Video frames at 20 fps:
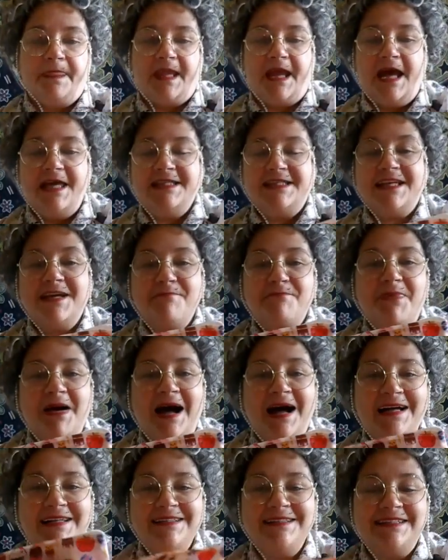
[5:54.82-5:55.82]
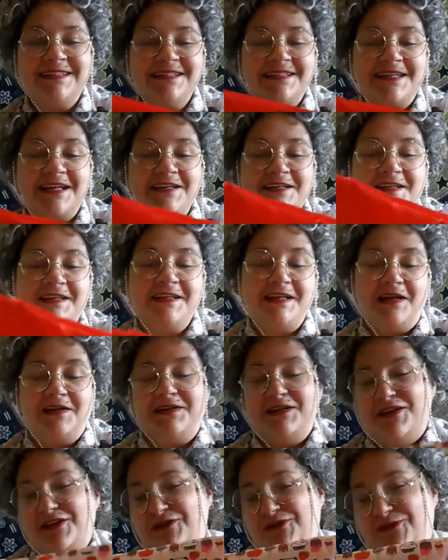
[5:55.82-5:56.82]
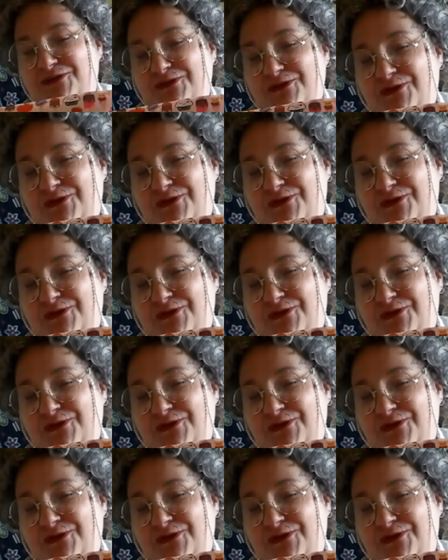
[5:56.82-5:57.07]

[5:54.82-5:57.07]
It's got pandas, aren't they? Aren't they so